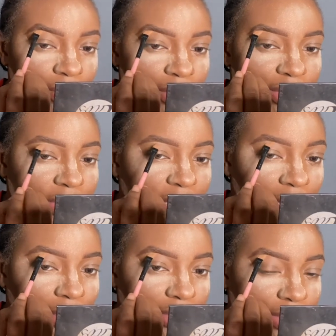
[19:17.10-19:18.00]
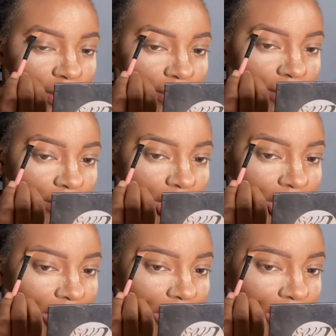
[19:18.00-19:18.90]
send out some
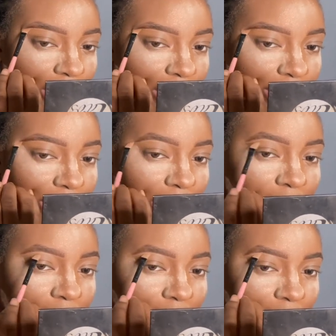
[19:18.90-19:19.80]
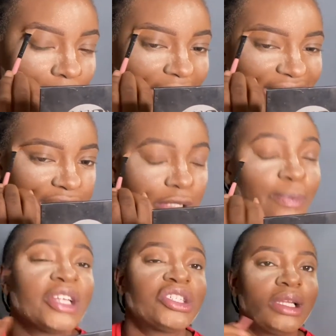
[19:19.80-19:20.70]
money,
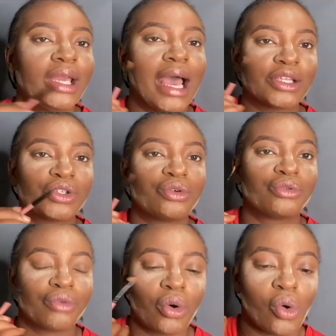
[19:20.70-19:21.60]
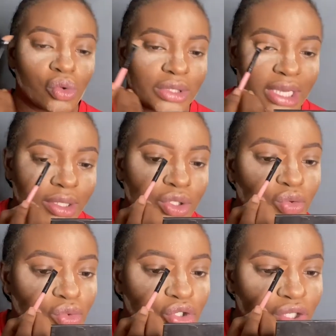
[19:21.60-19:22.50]
especially as you grow older,
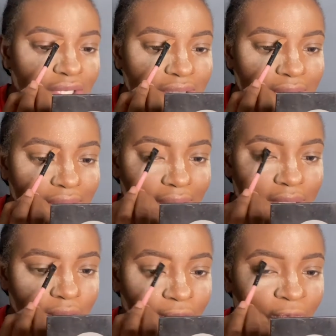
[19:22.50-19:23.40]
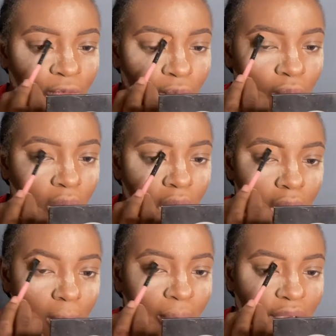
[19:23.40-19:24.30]
to just get full
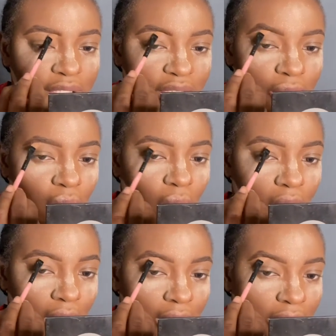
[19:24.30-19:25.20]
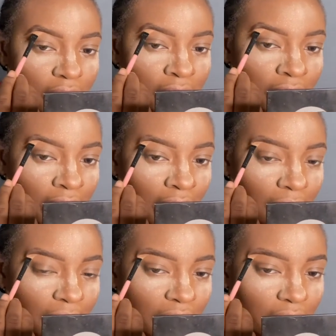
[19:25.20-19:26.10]
body work done.
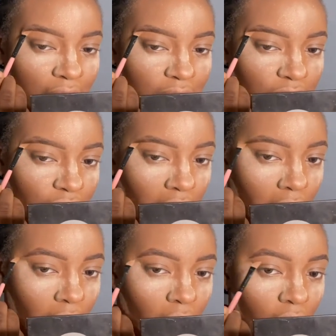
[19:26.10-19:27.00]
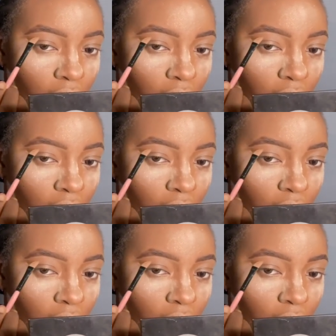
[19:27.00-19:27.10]
Because yo,